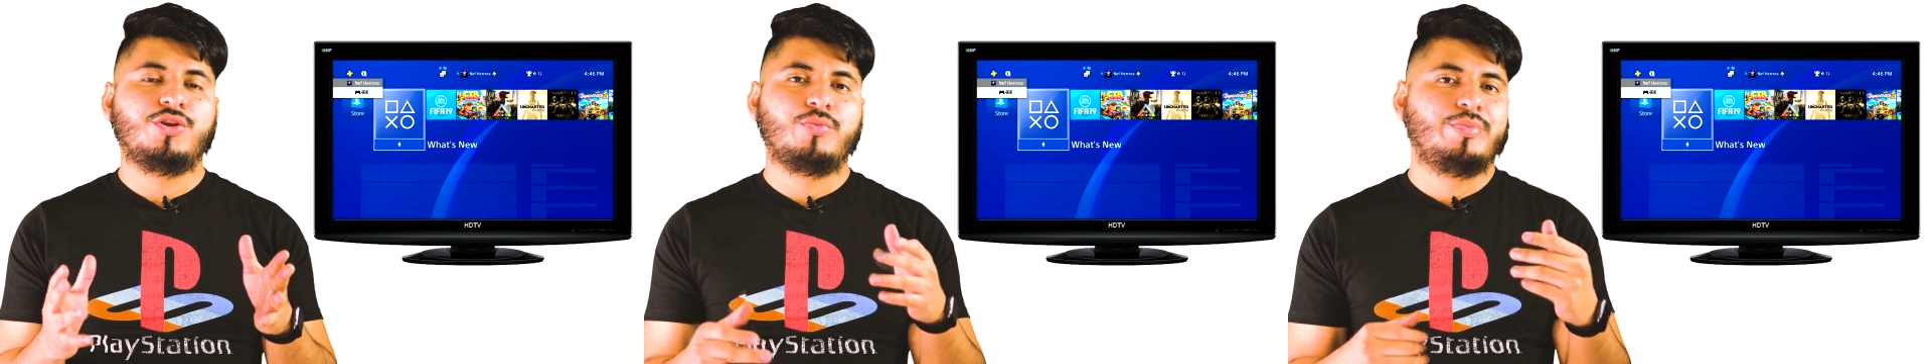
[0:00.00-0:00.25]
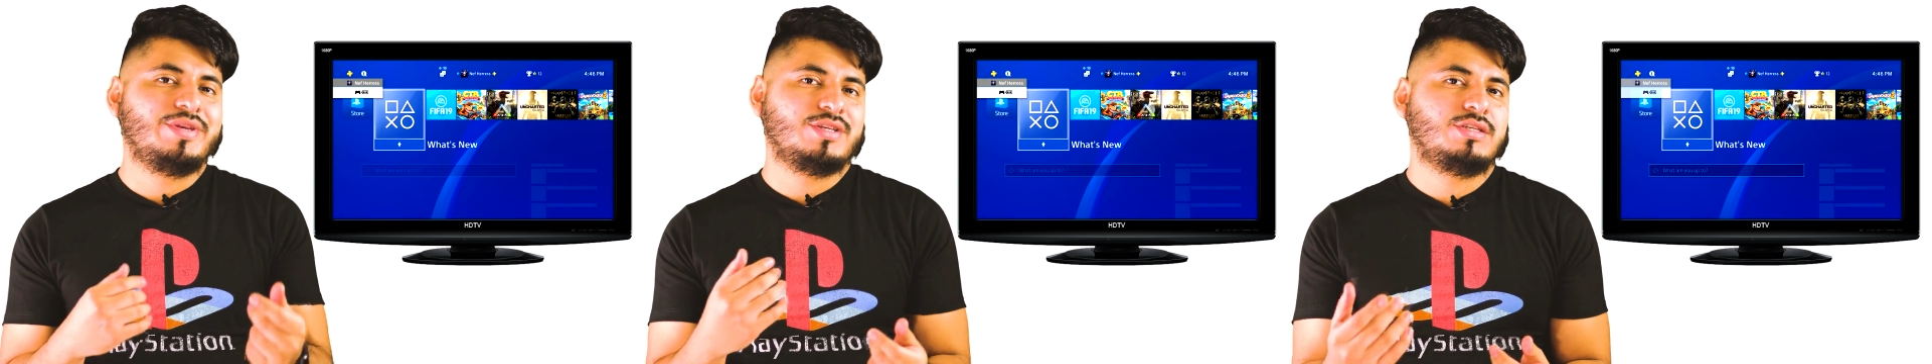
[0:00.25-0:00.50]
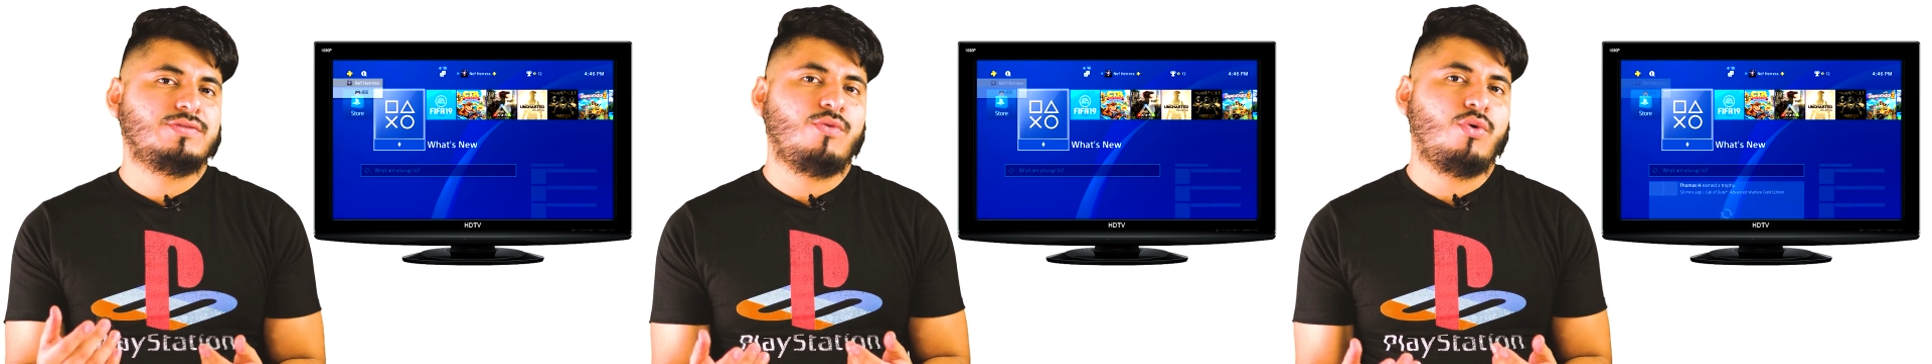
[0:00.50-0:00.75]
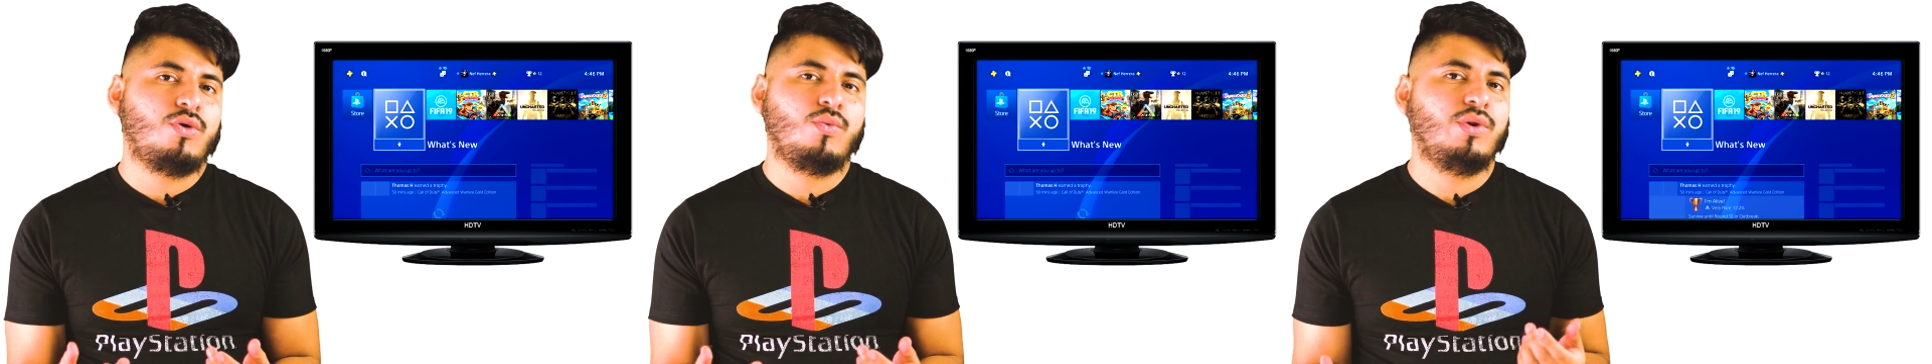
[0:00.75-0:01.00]
your
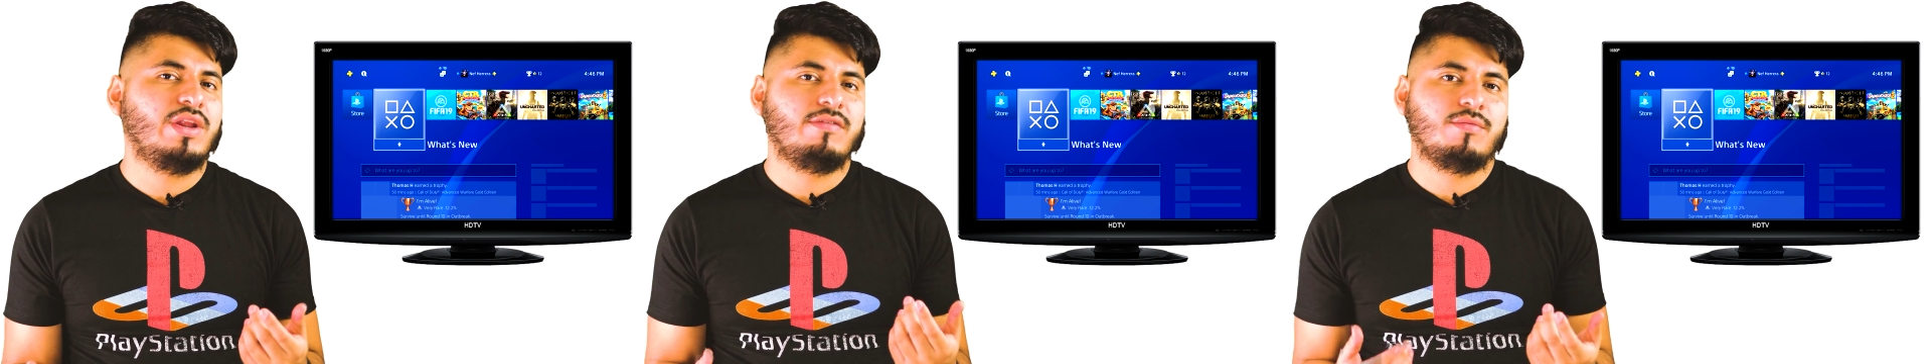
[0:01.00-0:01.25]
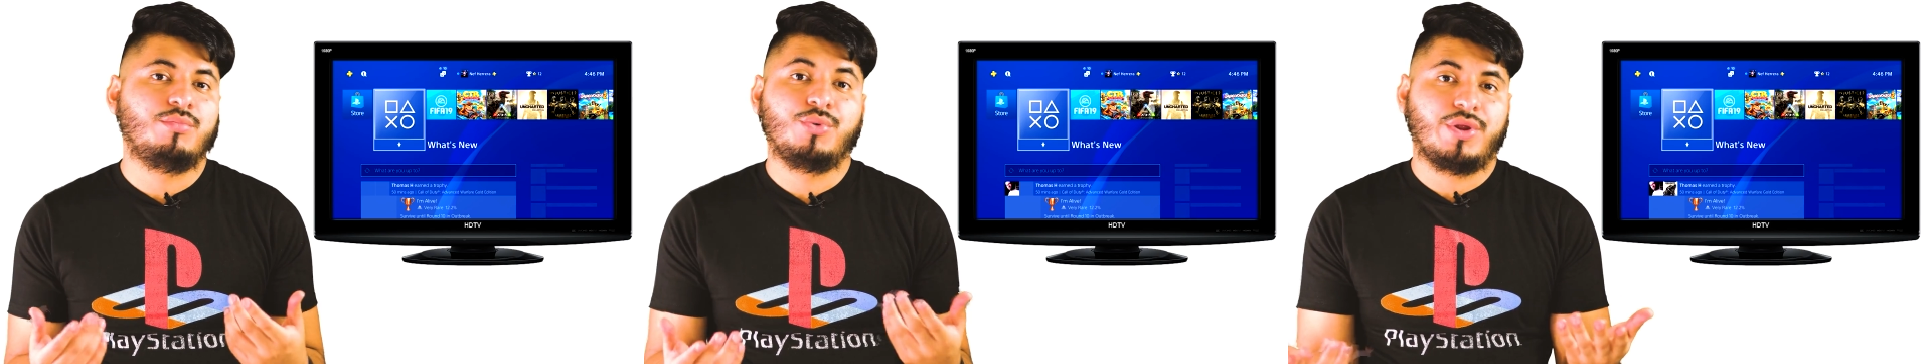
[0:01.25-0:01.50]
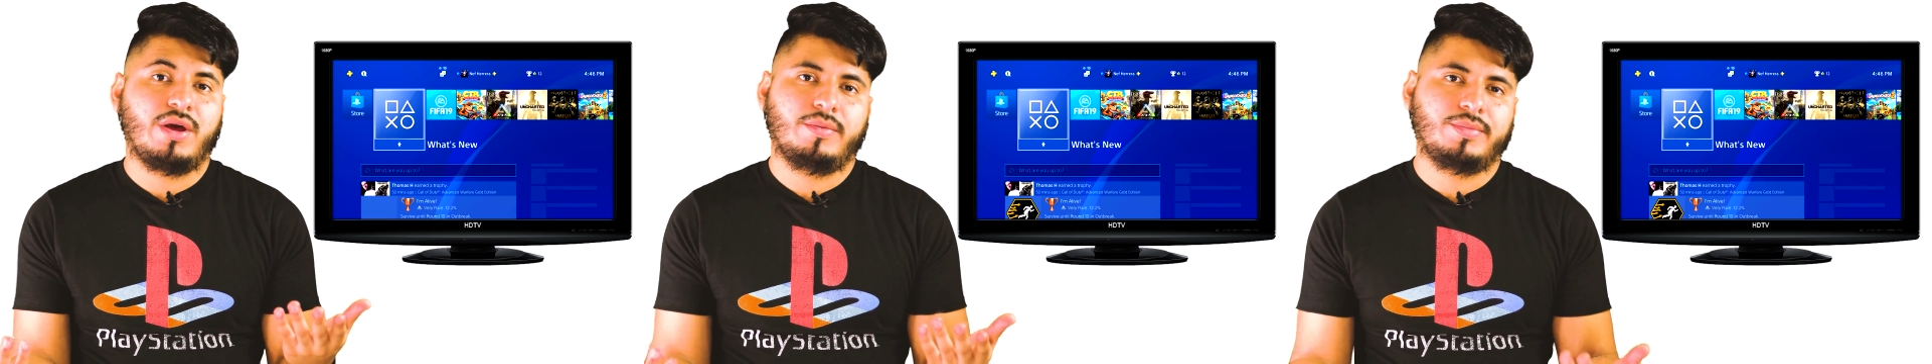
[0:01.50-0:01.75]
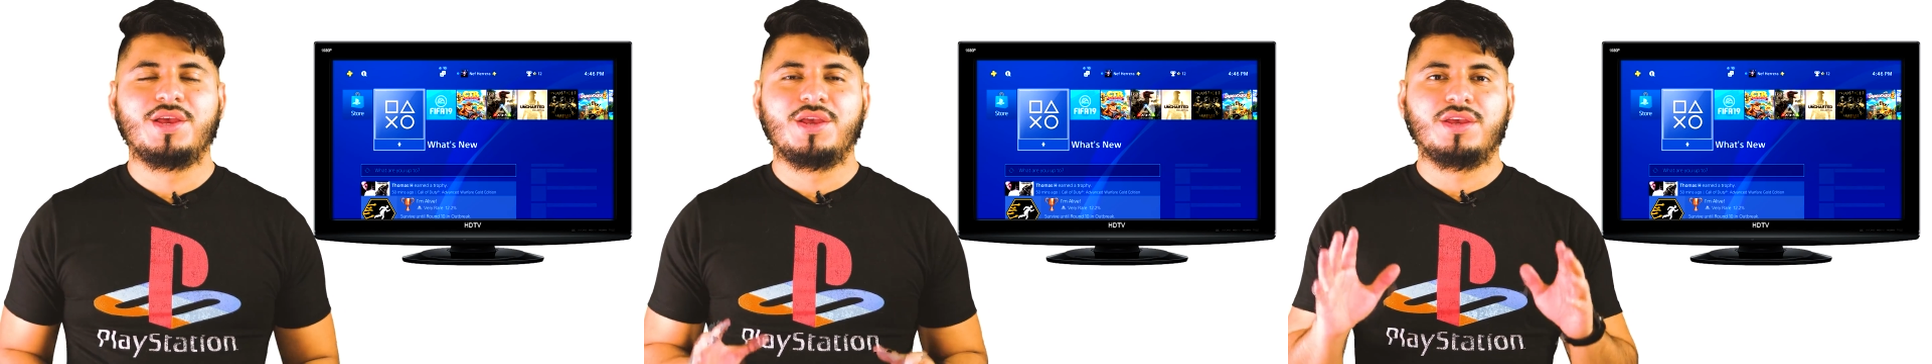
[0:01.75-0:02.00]
PS4 won't even boot up.